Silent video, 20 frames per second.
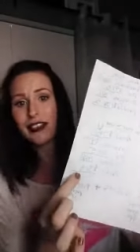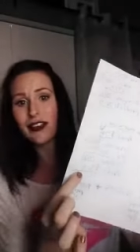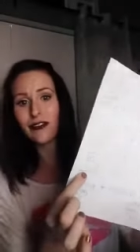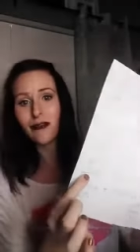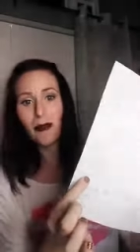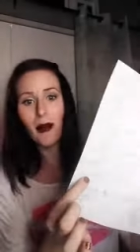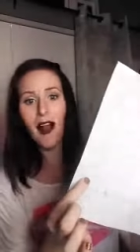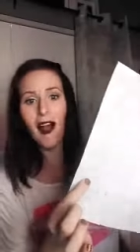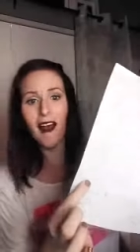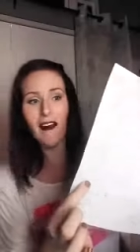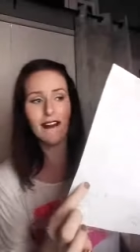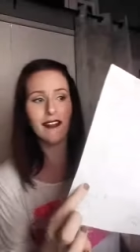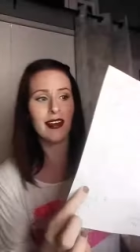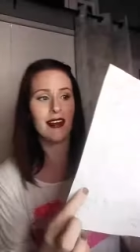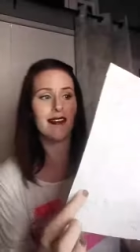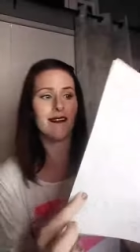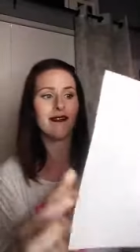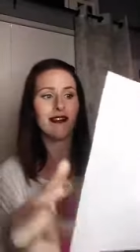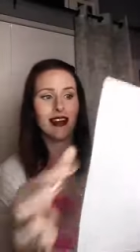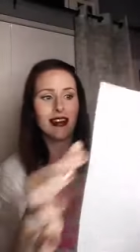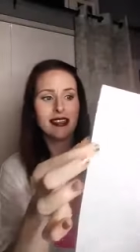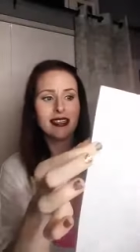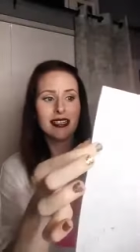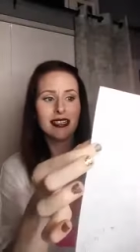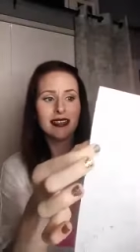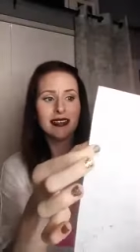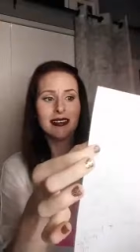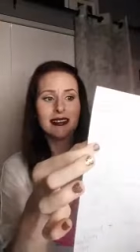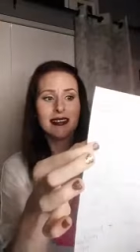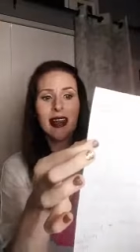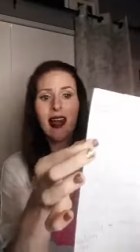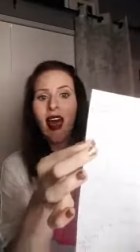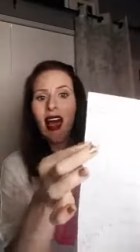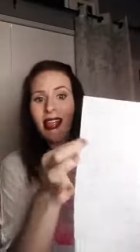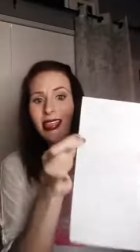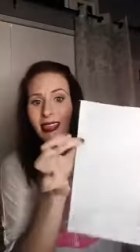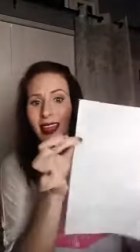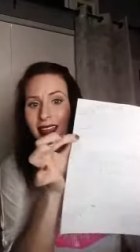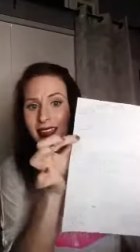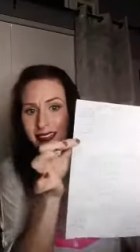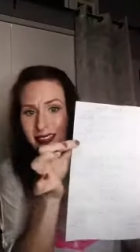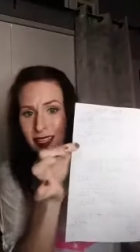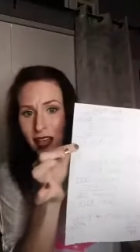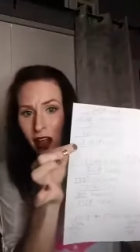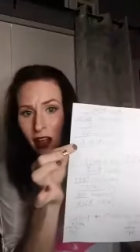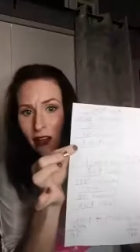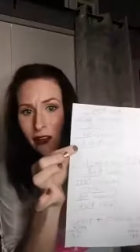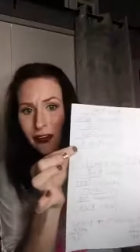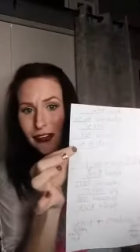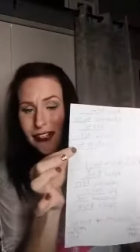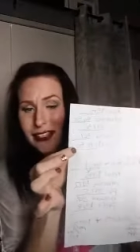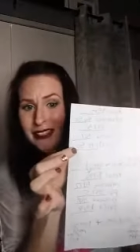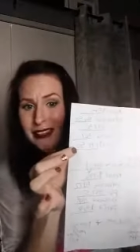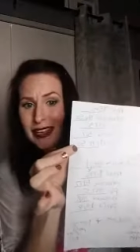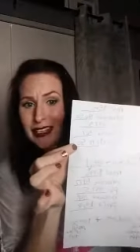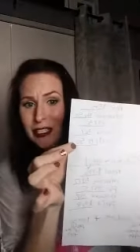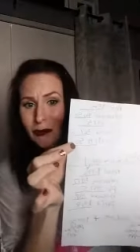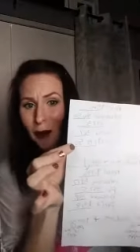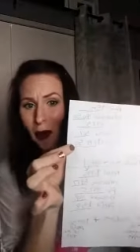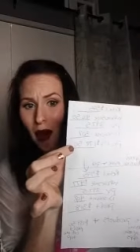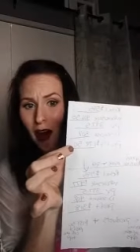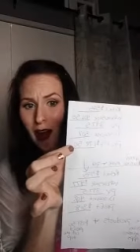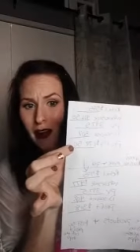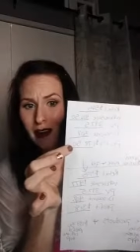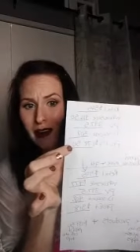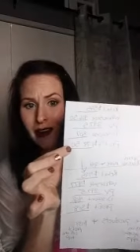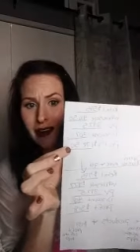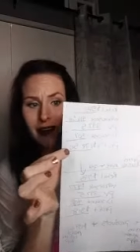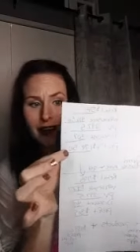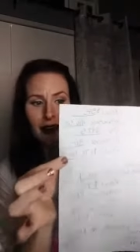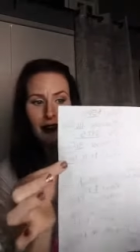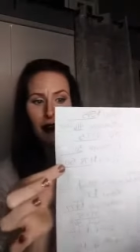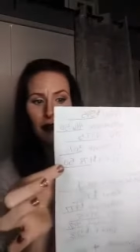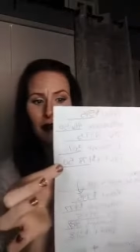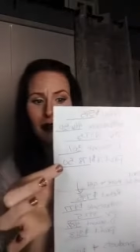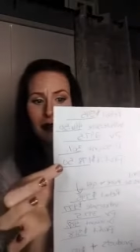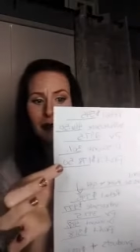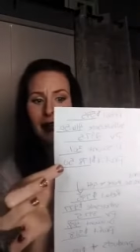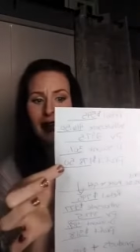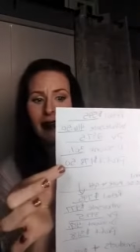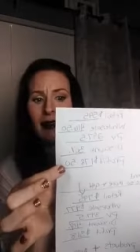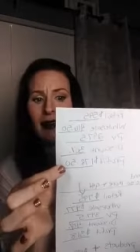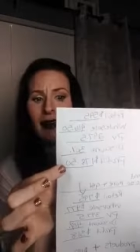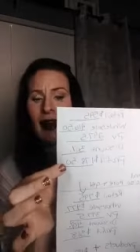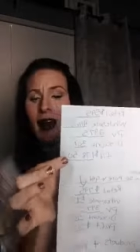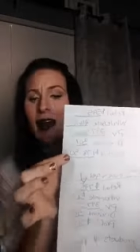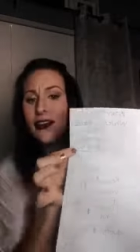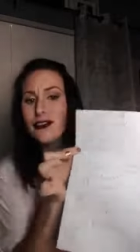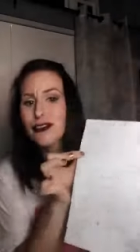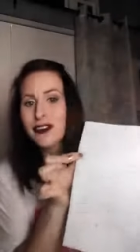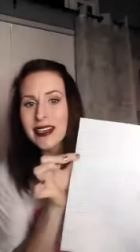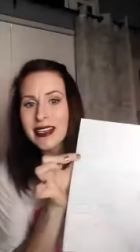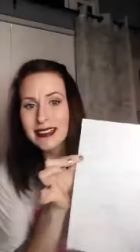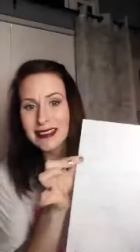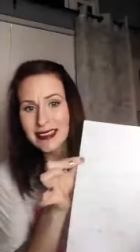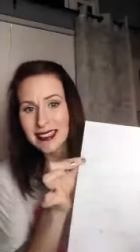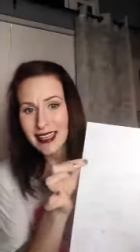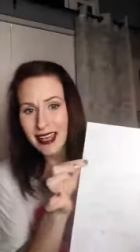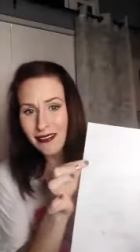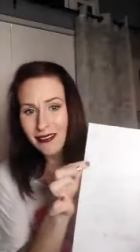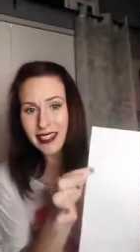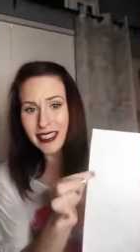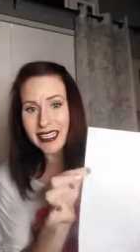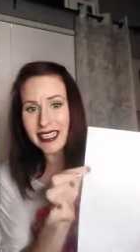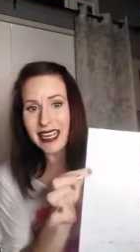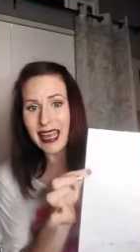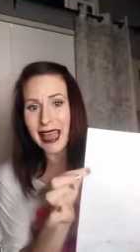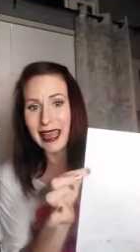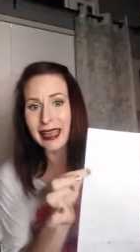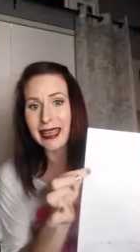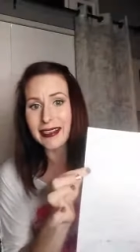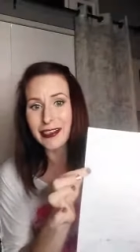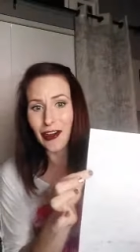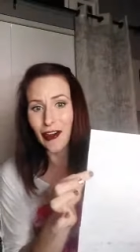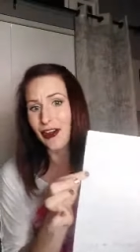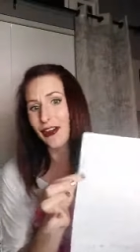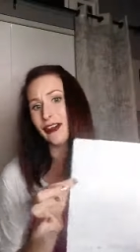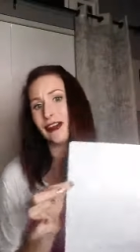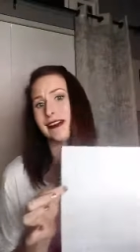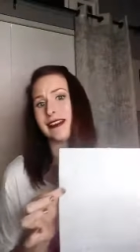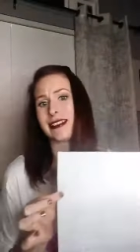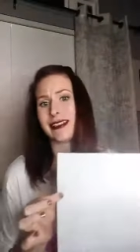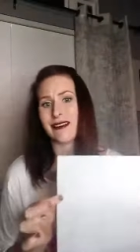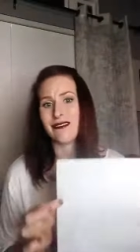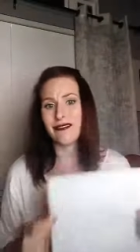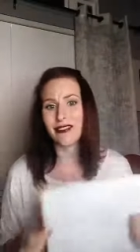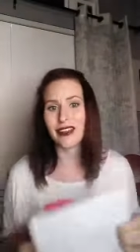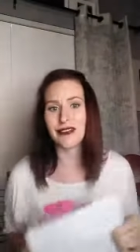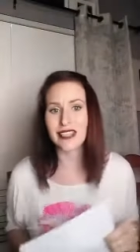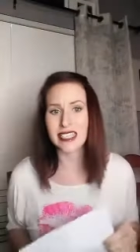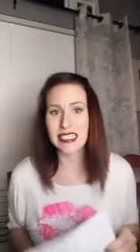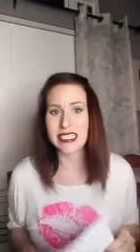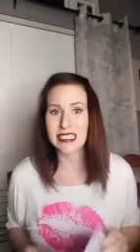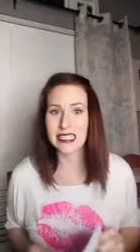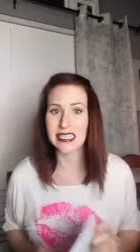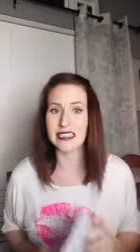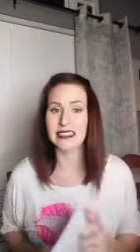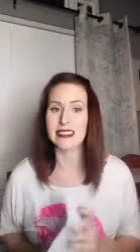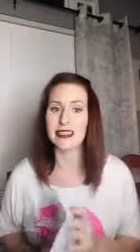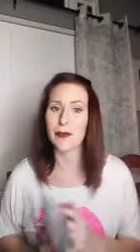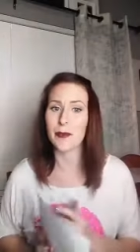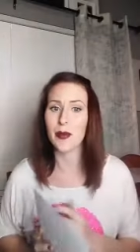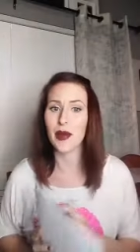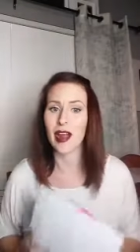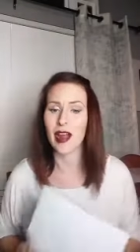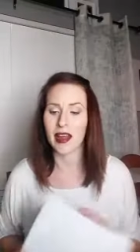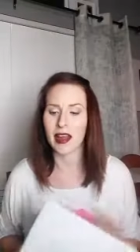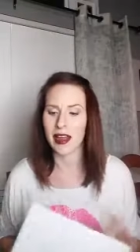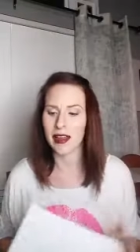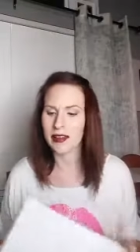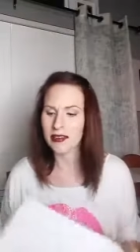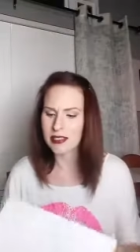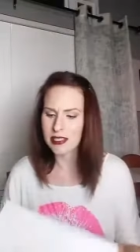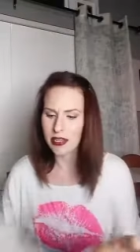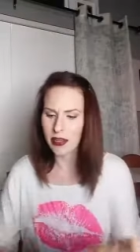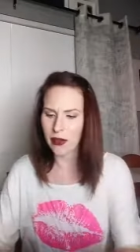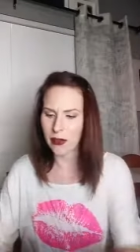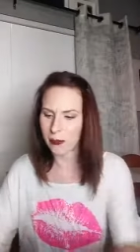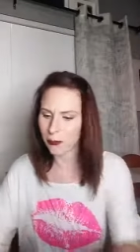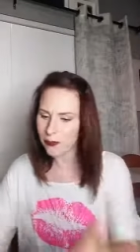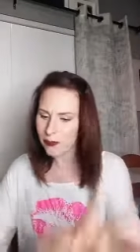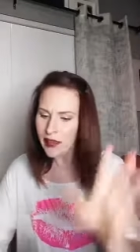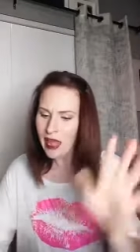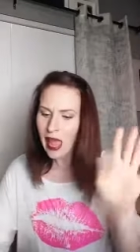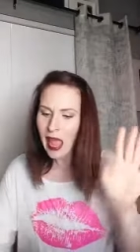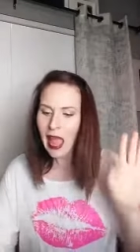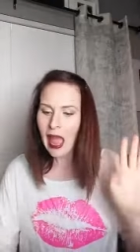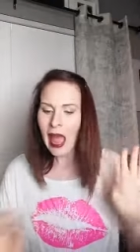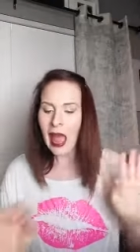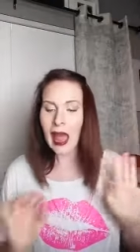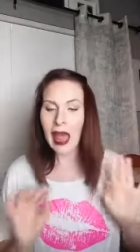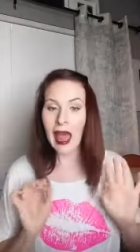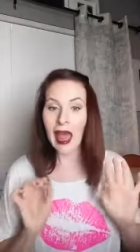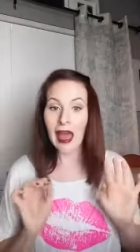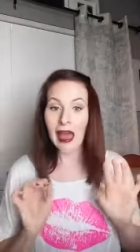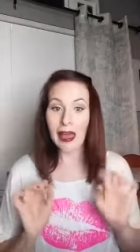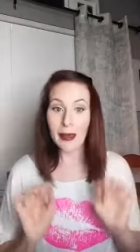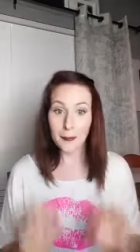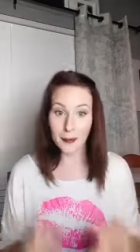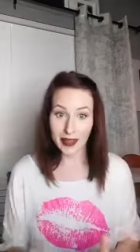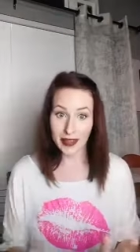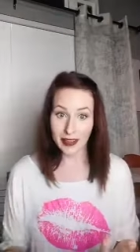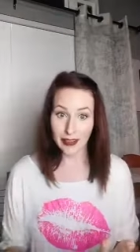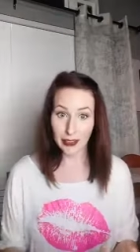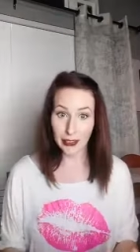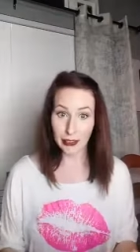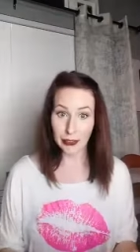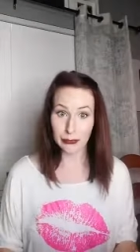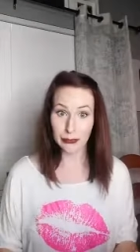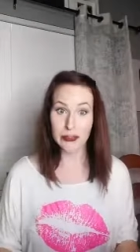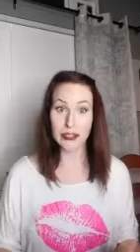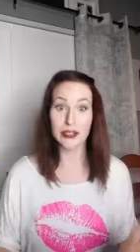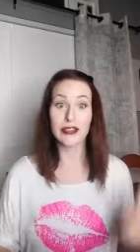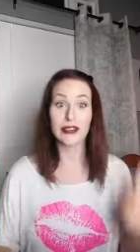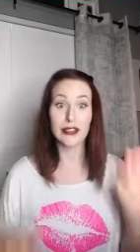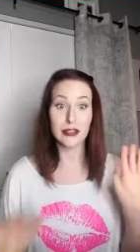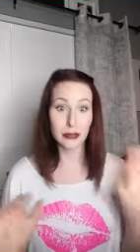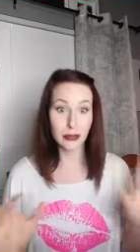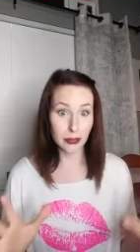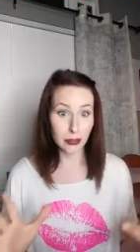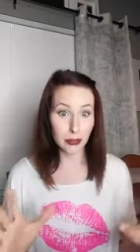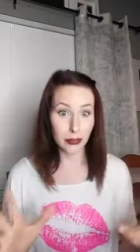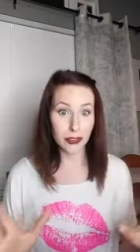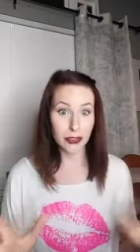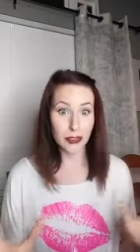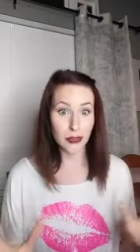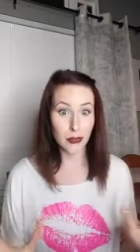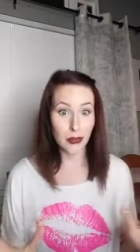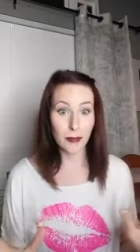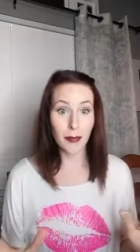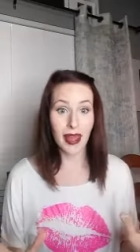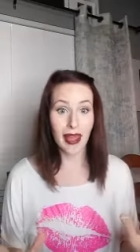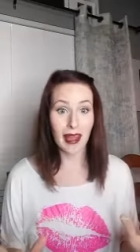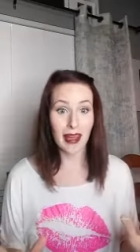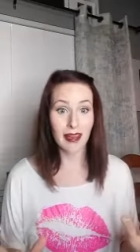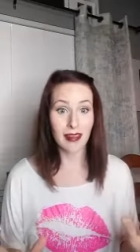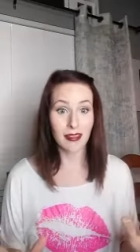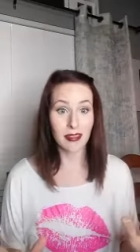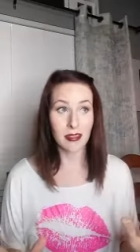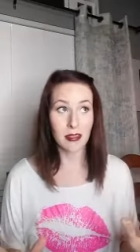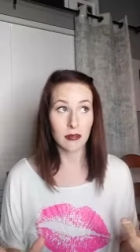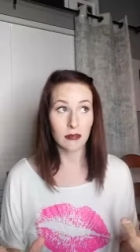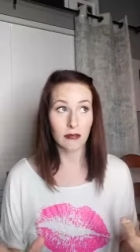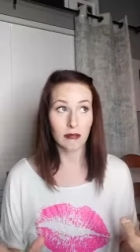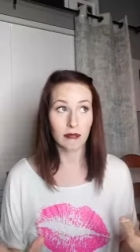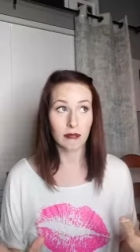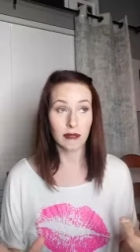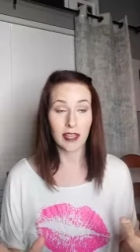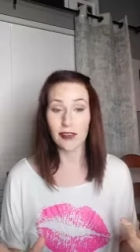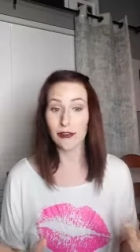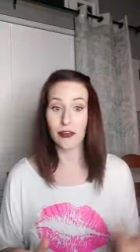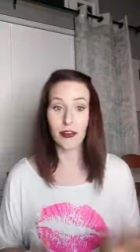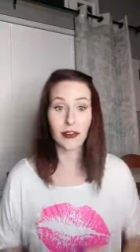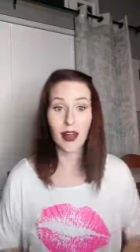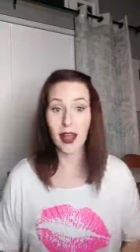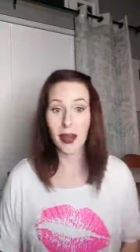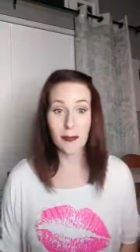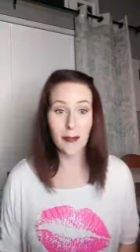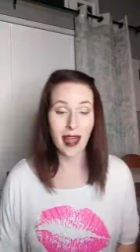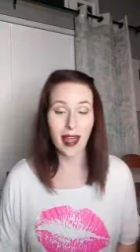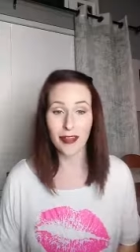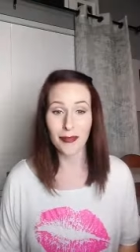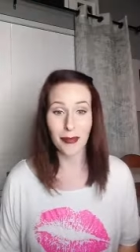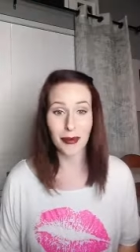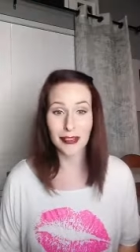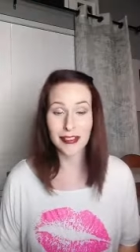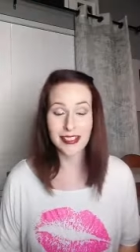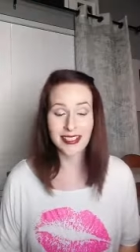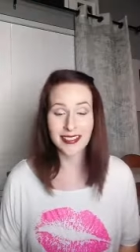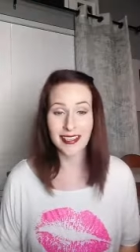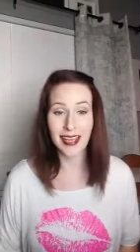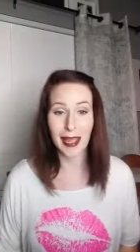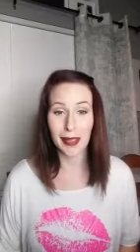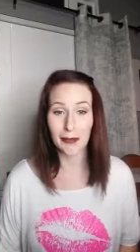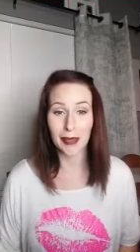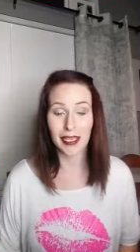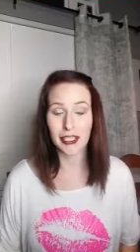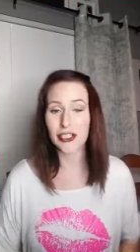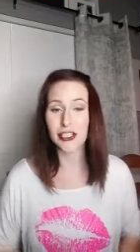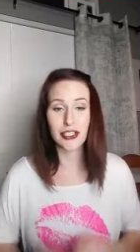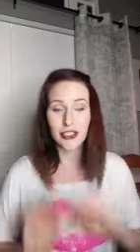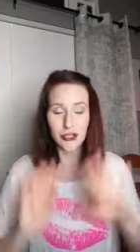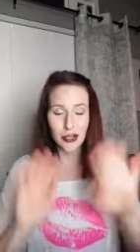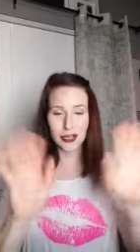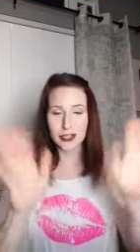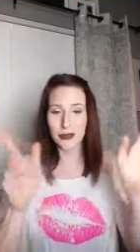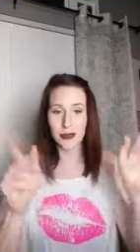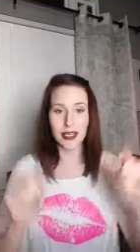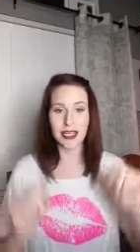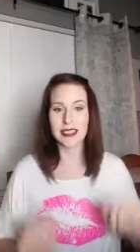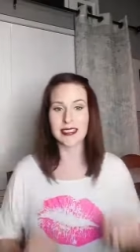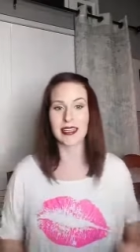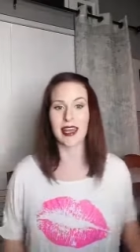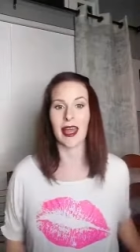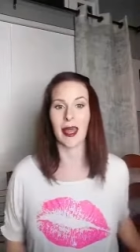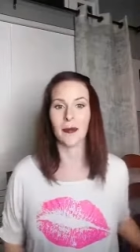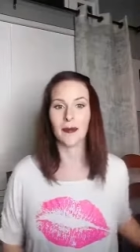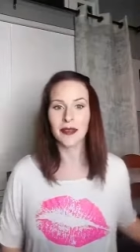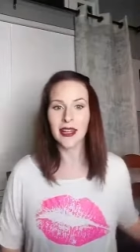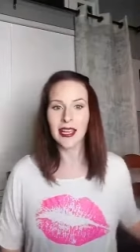of profit versus less colors, less product, and only making $178.50 in product. So I beg you to do the math. If you're not a math person like me, just trust what I say.